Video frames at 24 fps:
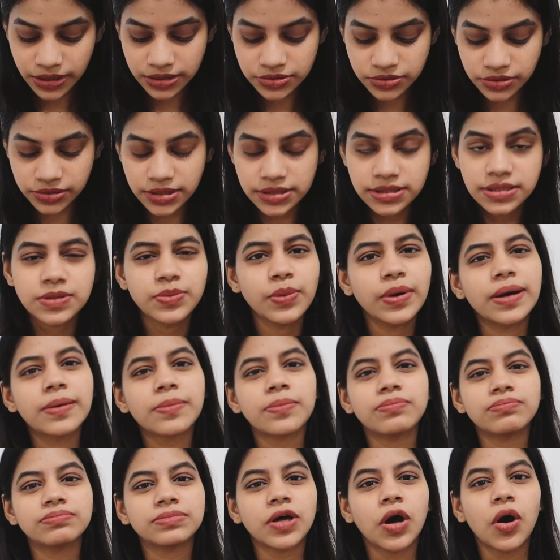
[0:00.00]
So this is
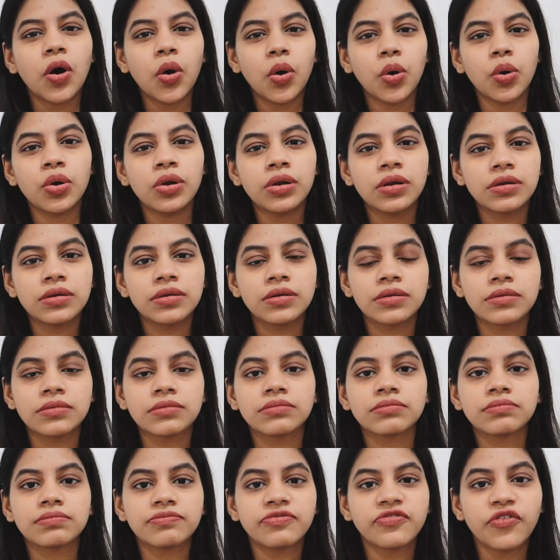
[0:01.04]
where the whole
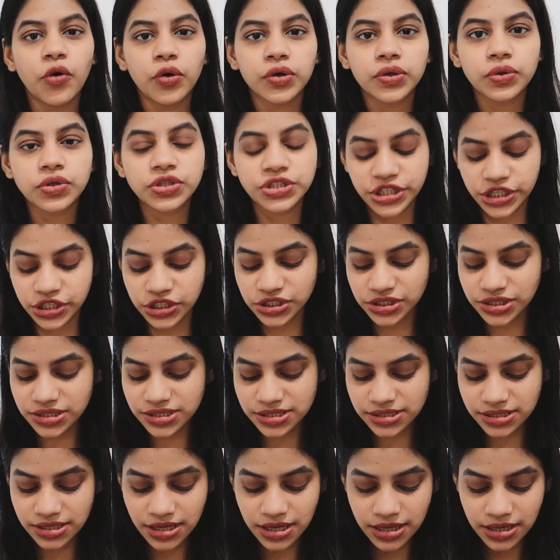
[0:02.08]
photo
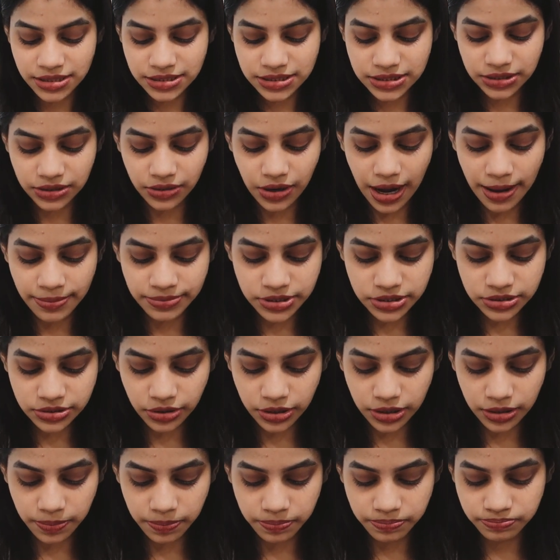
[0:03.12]
changes. So I'm just
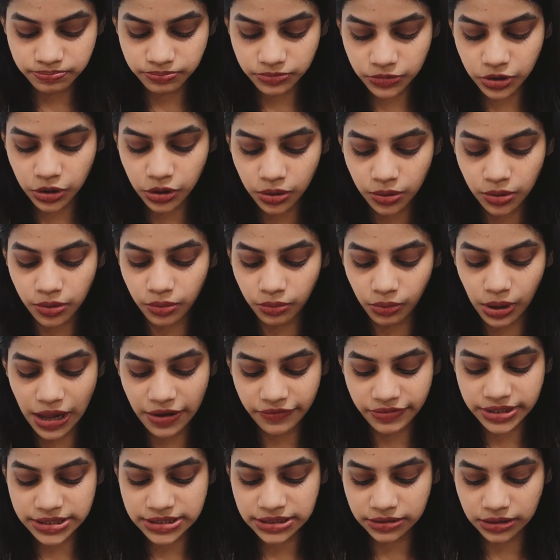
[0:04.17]
gonna go
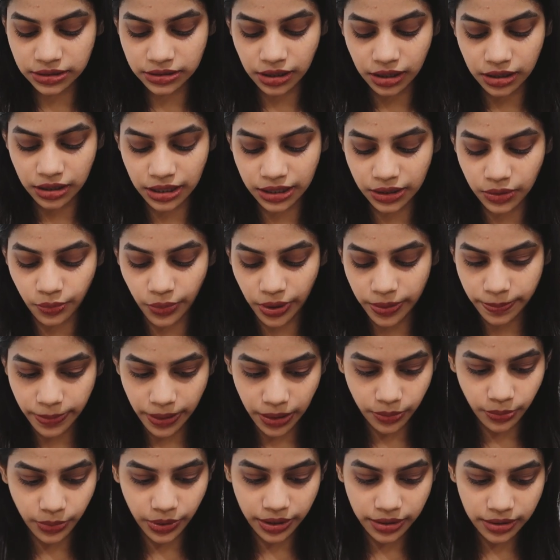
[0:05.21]
every single color like one
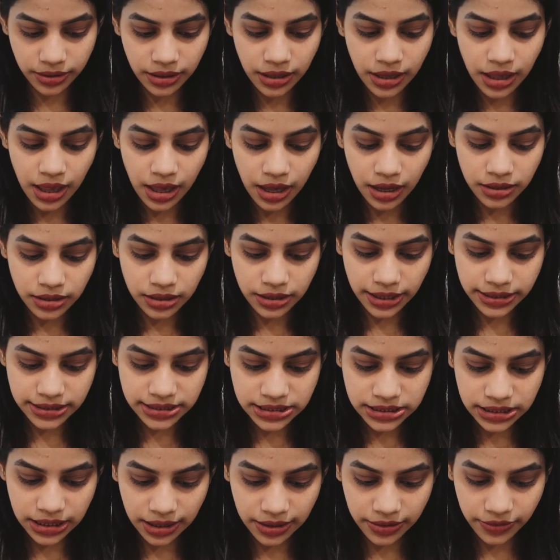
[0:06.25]
by one. Let's
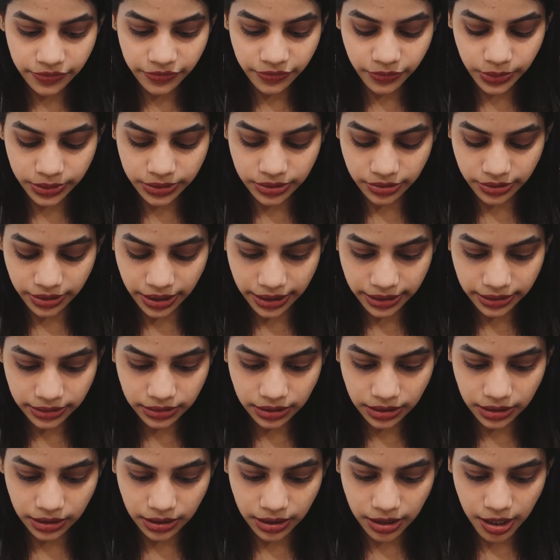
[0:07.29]
start off with red.
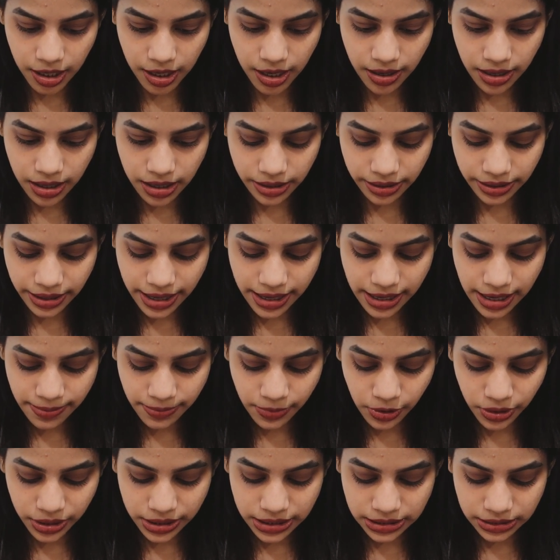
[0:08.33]
Red,
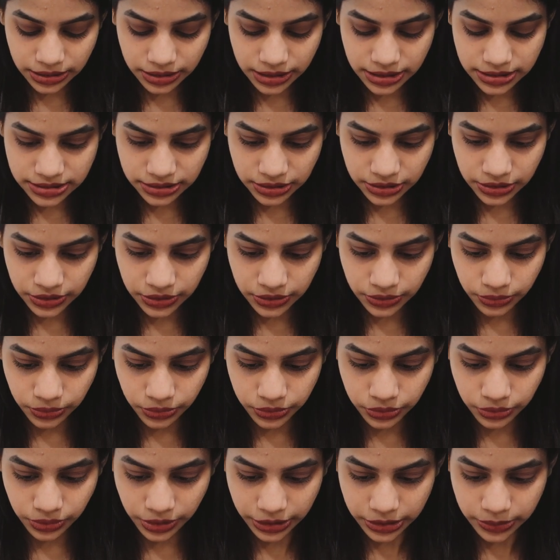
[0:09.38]
I'm gonna increase the hue
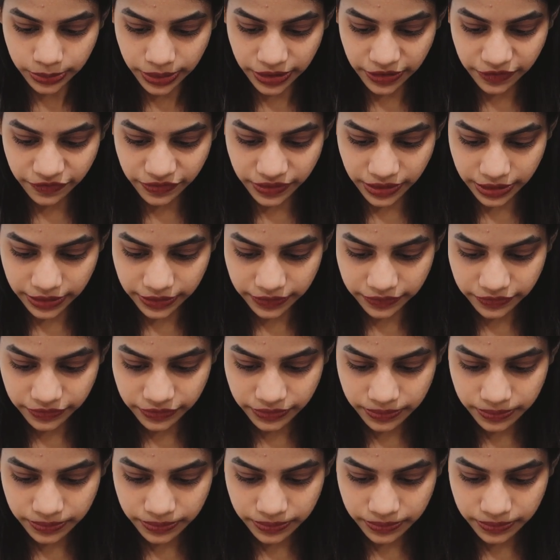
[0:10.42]
to like 25.